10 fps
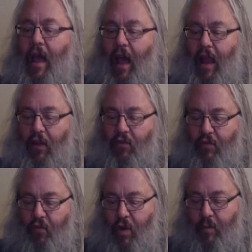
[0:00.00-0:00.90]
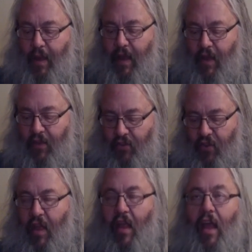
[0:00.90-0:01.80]
I like driftwood
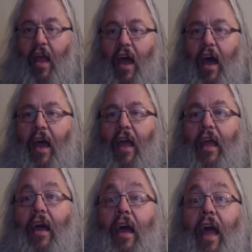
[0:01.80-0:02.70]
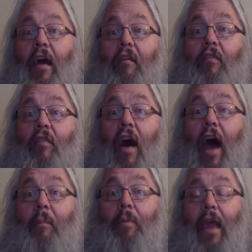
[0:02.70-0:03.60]
because I have
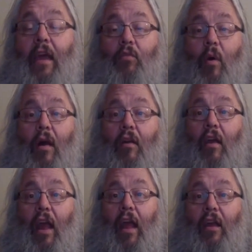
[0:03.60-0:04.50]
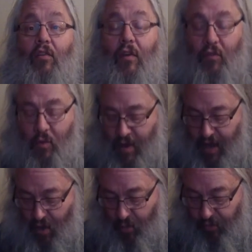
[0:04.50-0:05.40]
high pH water, and driftwood
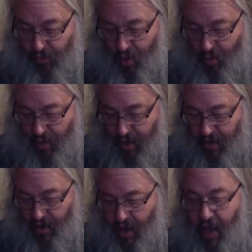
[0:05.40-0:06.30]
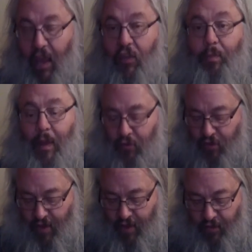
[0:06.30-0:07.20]
helps lower it,
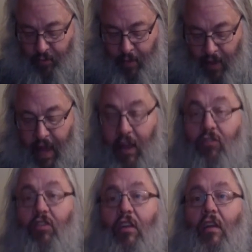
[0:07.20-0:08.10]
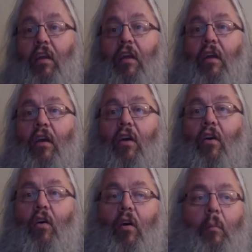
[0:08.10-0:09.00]
especially this Malaysian
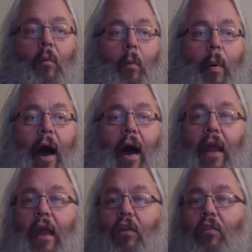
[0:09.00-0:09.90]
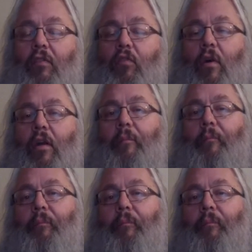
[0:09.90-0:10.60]
or Mopani driftwood.